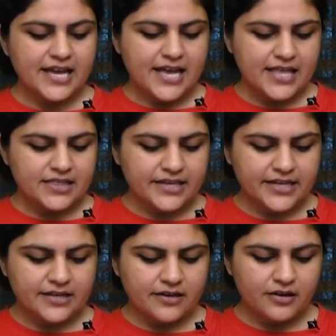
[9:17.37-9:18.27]
and
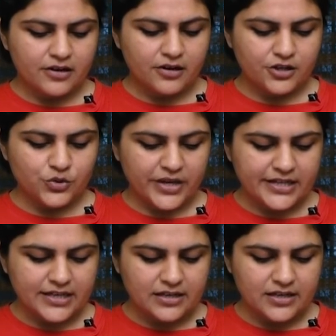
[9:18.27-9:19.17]
then you
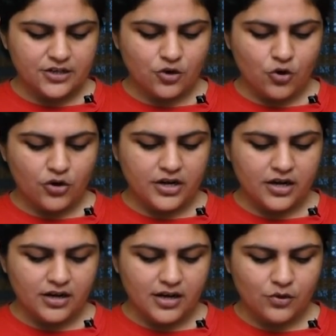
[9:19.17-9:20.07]
can click on
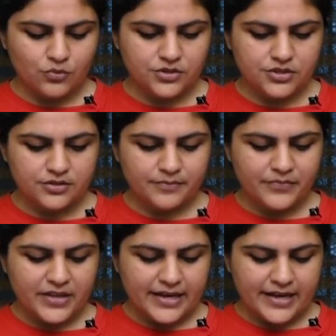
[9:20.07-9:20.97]
account
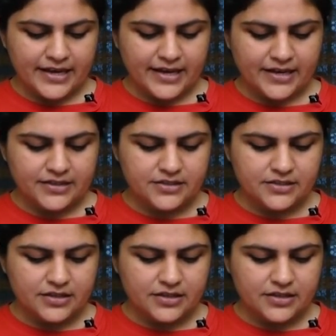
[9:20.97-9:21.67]
and